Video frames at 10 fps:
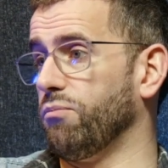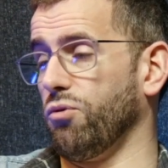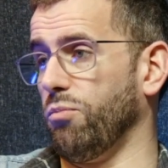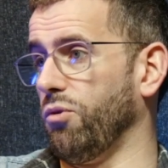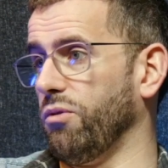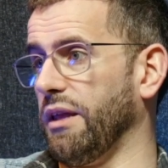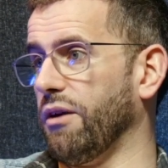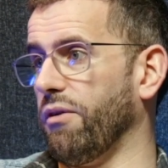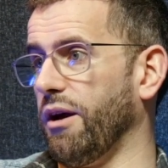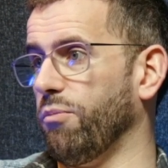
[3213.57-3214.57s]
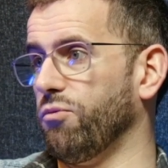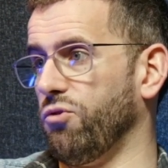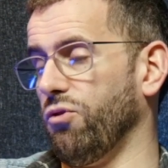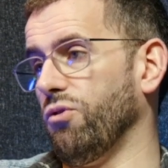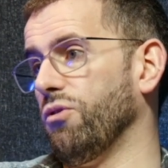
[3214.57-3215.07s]
pro bono legal help
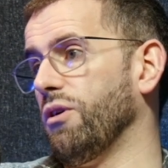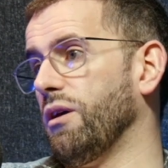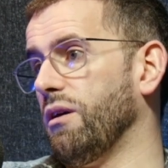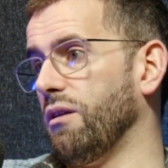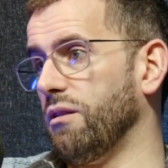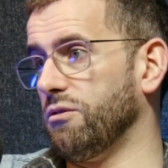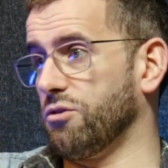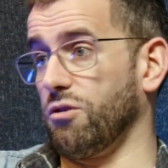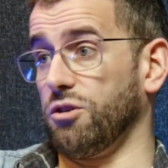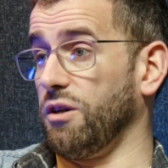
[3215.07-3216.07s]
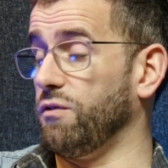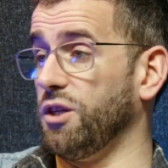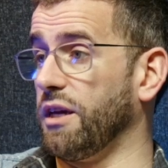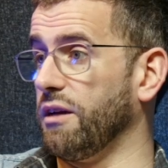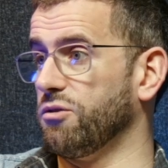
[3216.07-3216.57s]
to Scottish
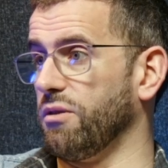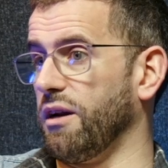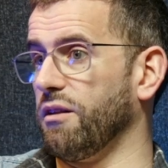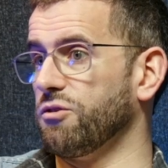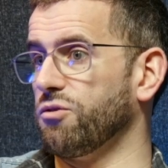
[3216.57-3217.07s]
Refugee Council and others.